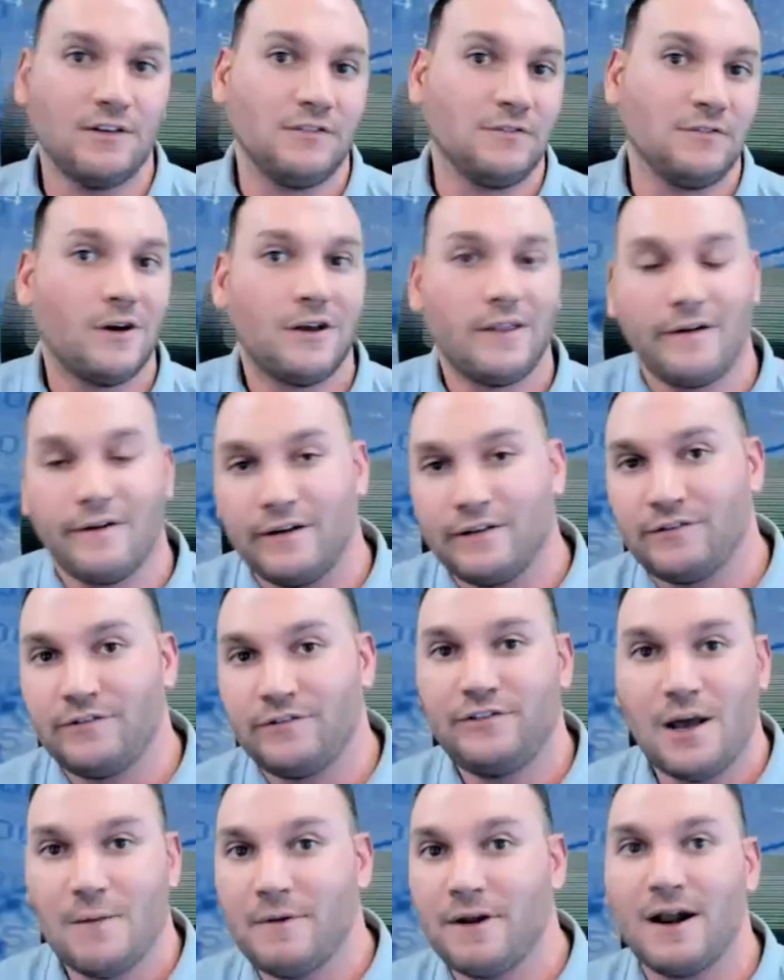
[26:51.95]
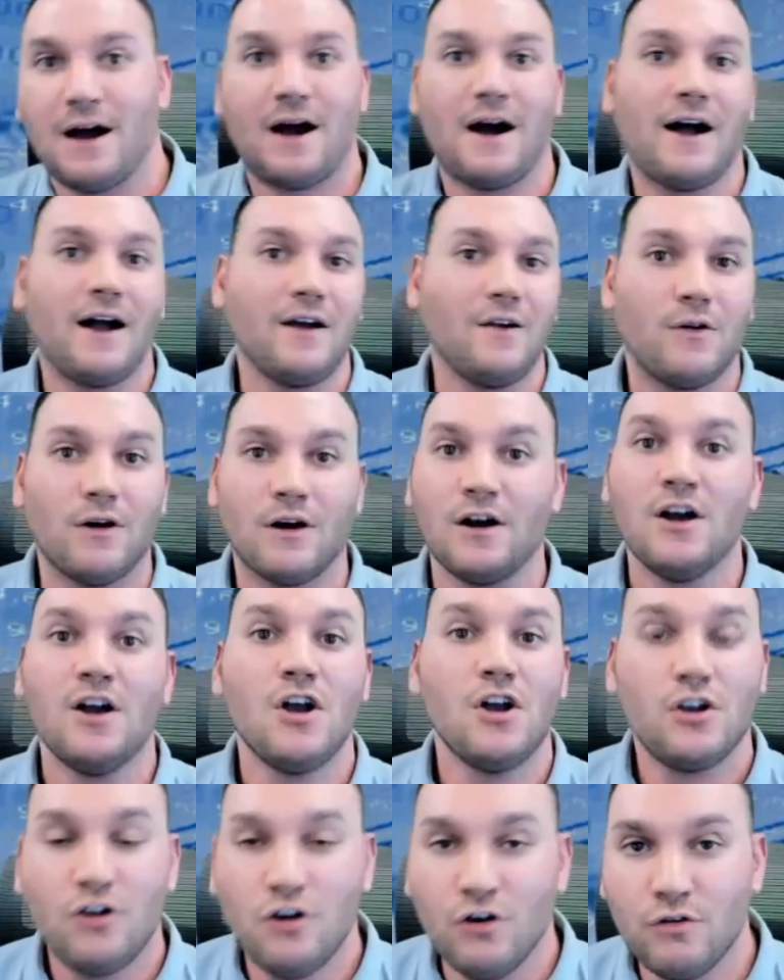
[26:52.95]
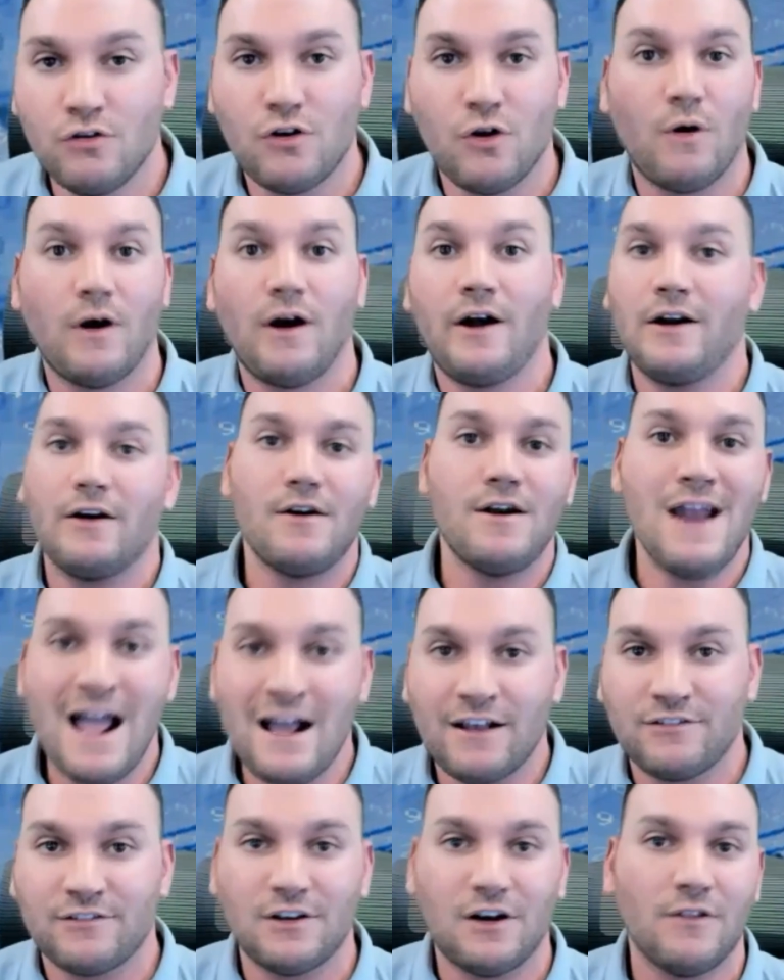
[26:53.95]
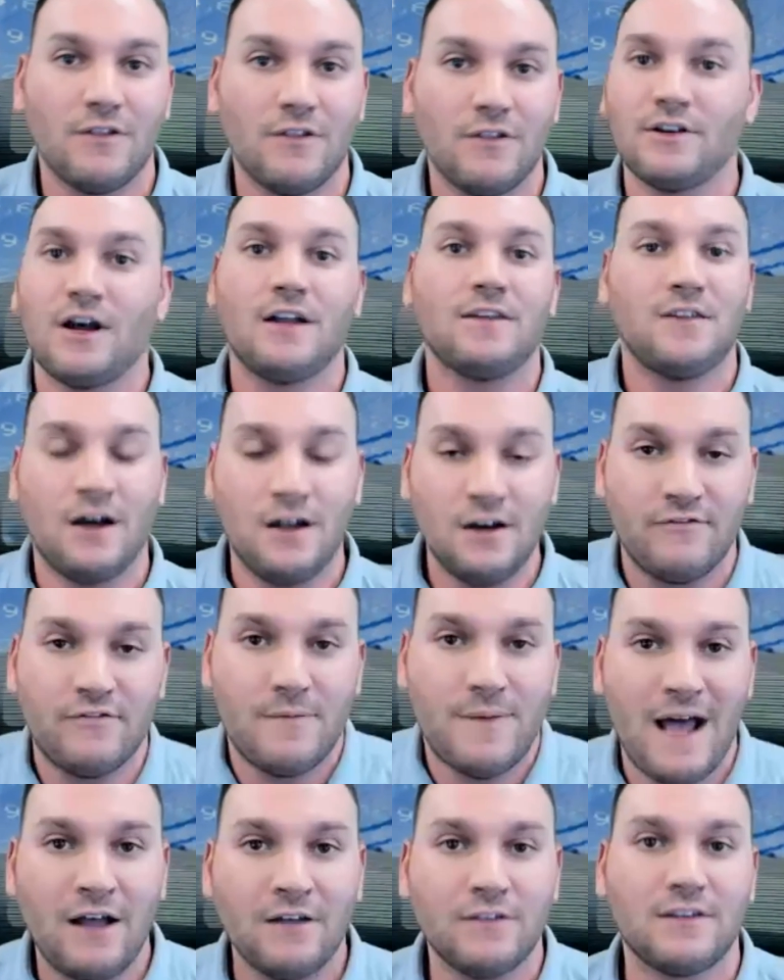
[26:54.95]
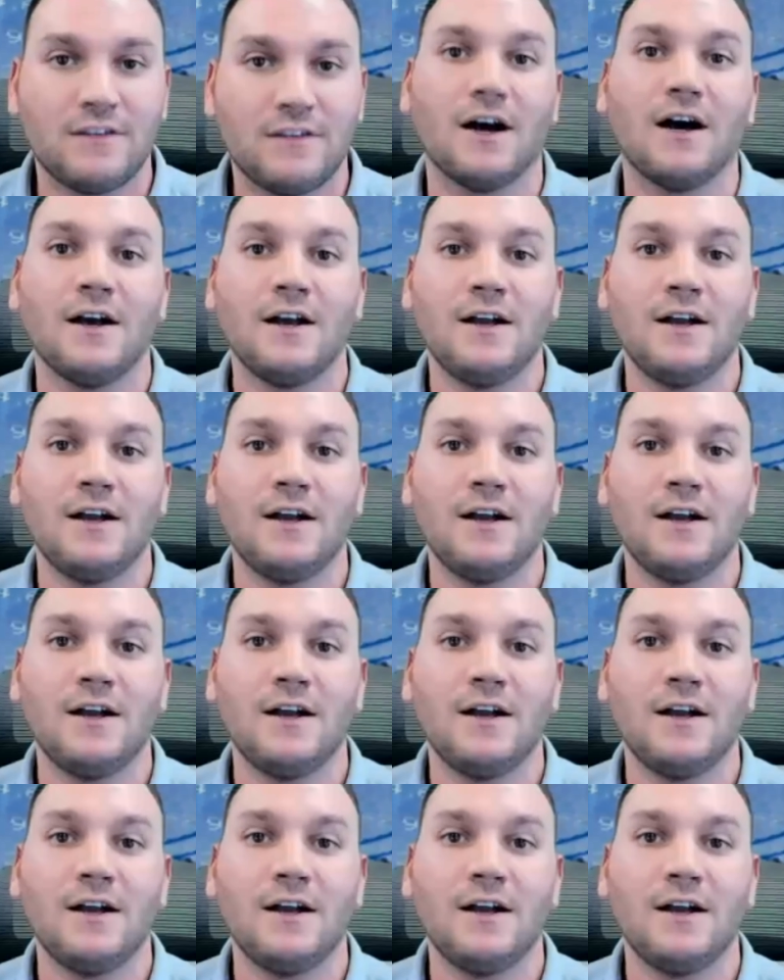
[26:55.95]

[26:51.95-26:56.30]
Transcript: whether it's Gemini or KuCoin or Nexo. There's a ton of them out there.